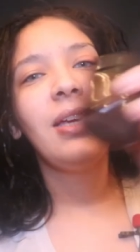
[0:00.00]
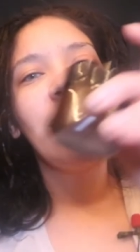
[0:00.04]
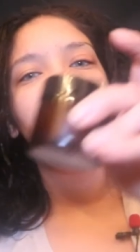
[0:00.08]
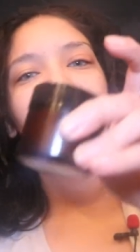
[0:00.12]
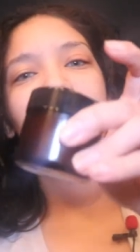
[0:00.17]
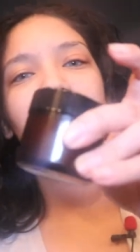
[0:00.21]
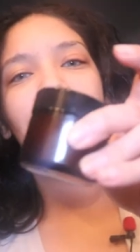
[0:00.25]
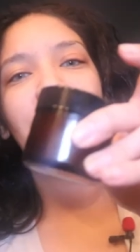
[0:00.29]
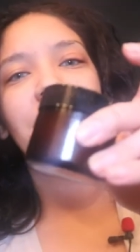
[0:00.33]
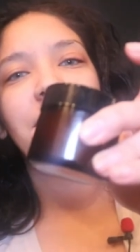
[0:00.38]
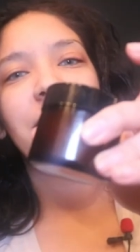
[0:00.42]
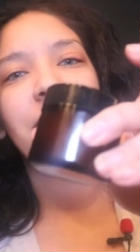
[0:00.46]

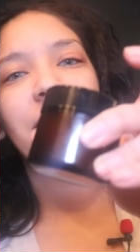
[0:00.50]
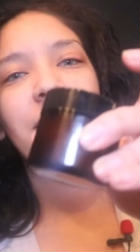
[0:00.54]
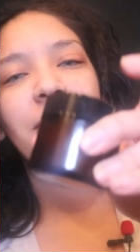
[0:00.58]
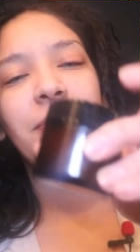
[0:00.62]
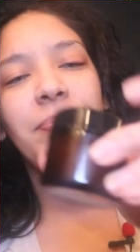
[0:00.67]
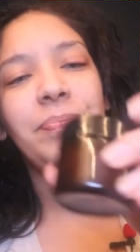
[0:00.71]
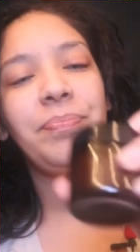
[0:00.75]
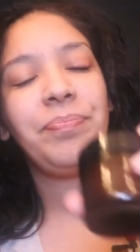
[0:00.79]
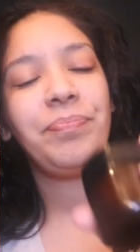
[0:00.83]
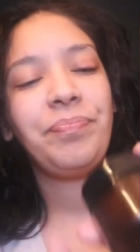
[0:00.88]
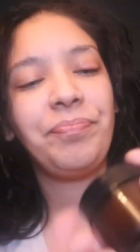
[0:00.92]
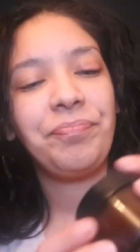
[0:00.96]
in here,
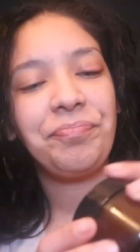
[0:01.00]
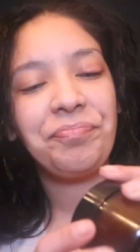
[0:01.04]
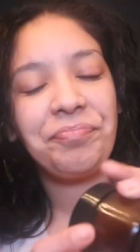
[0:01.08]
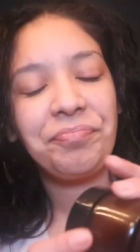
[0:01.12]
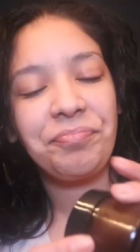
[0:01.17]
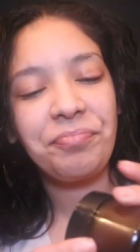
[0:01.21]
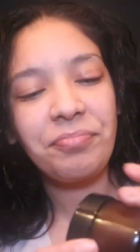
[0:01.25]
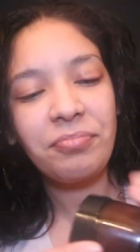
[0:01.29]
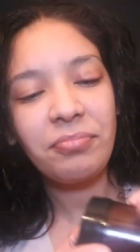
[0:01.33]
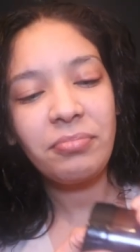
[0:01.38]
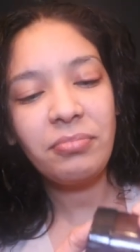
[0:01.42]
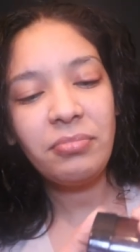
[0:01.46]

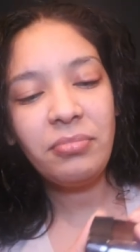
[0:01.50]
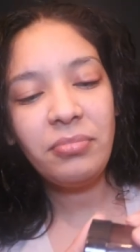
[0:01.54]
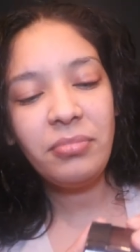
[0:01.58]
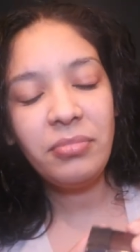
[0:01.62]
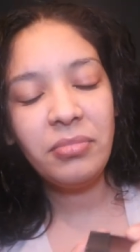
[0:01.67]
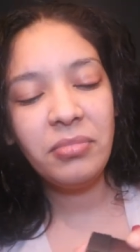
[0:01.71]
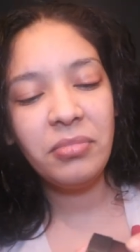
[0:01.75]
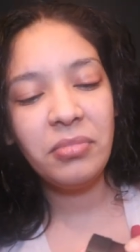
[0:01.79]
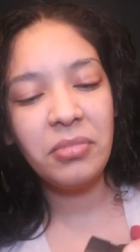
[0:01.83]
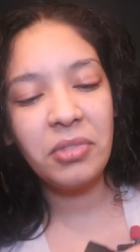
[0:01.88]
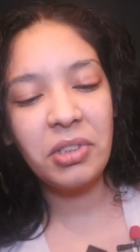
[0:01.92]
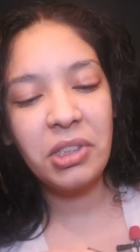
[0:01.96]

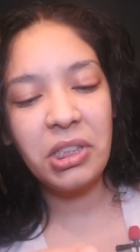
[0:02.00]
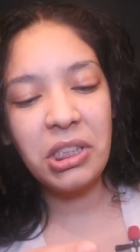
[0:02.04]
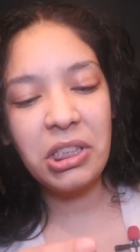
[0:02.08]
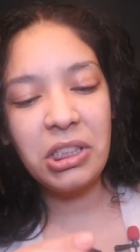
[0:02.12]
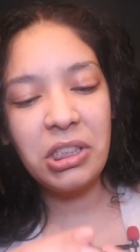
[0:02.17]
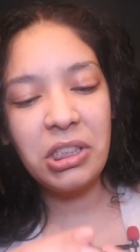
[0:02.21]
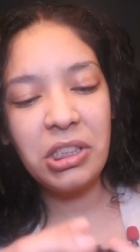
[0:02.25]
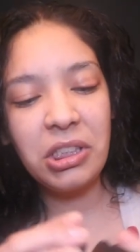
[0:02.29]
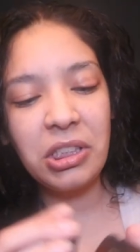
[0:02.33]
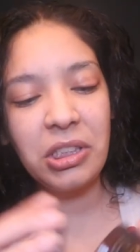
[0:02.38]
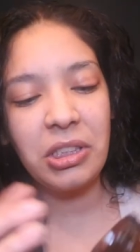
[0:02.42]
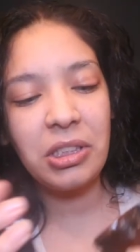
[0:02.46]
and
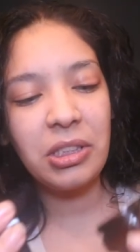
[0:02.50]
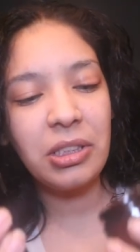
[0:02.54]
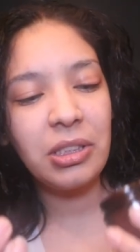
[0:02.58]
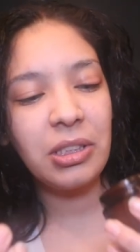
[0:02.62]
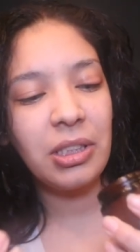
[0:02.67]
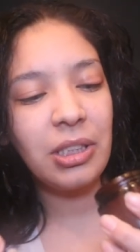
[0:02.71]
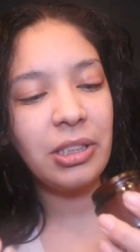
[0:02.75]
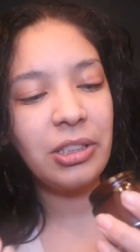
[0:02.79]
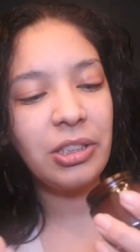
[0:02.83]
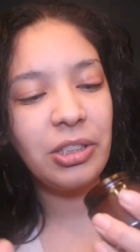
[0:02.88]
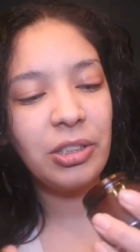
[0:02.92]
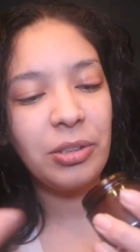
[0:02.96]
I just
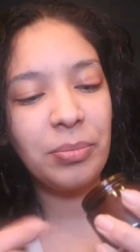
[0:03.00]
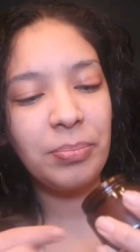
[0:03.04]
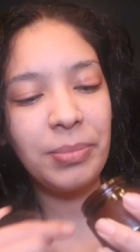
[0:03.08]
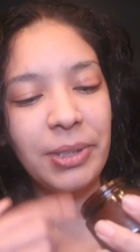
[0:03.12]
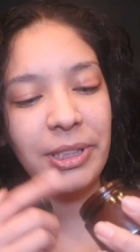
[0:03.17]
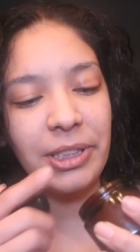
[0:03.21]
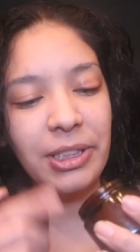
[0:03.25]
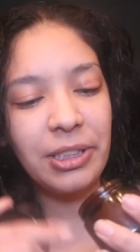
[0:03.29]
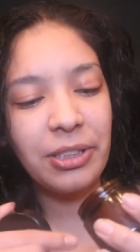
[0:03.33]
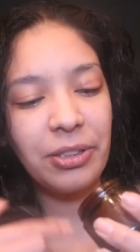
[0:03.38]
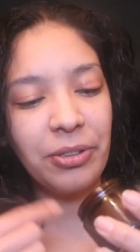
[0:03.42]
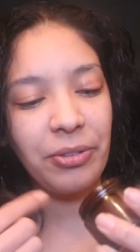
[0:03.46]
I just
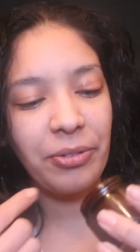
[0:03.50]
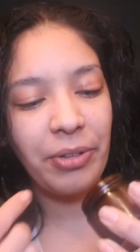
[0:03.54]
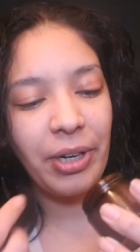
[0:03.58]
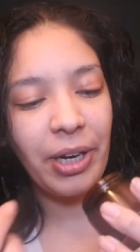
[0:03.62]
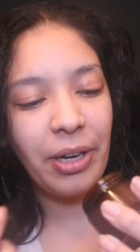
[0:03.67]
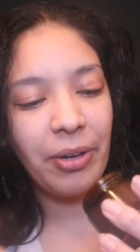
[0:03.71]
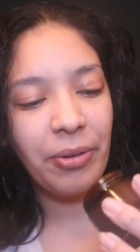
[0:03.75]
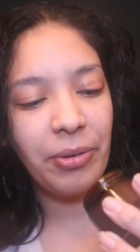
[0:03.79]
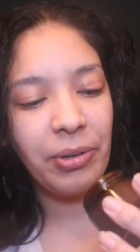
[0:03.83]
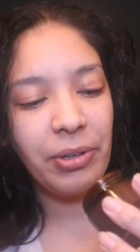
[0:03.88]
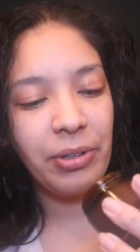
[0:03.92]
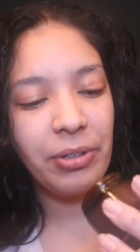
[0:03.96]
mixed it
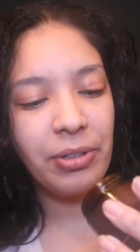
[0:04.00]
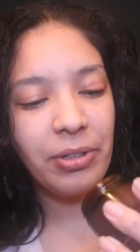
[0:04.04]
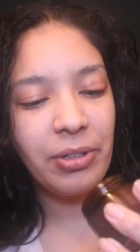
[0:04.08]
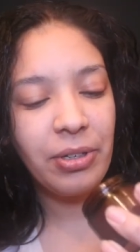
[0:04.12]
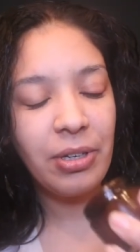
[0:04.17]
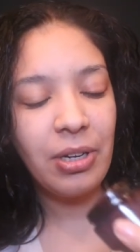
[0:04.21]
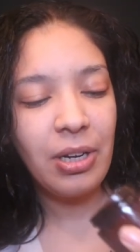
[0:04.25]
around.